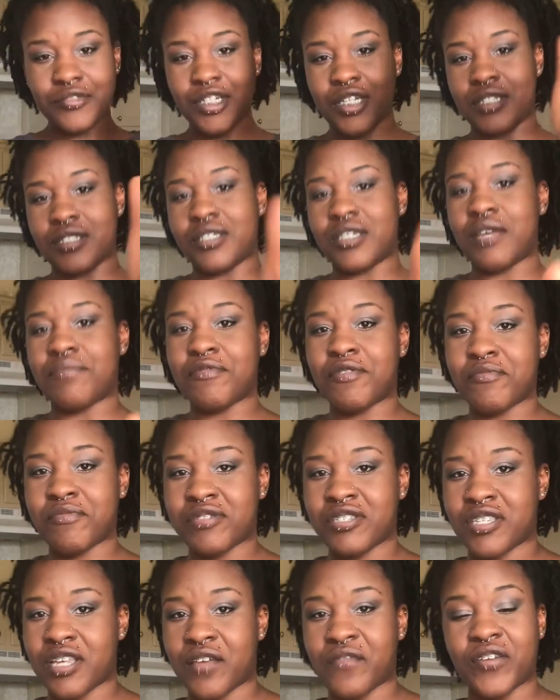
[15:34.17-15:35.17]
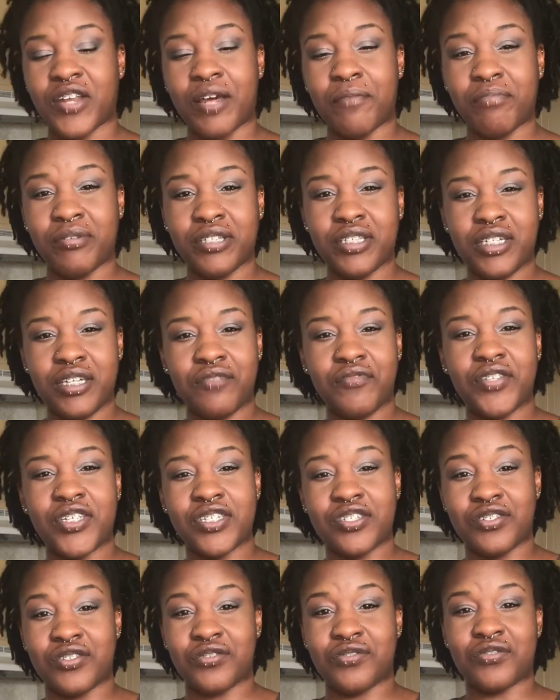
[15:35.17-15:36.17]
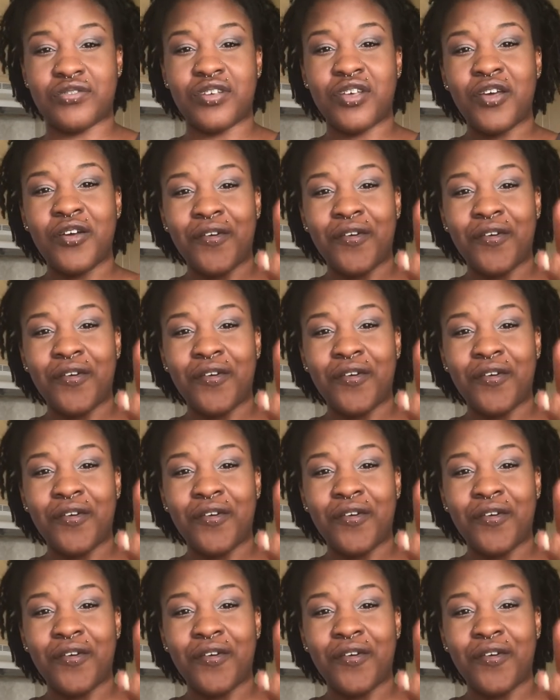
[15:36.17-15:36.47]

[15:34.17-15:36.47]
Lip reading: Tip number 7, I believe this is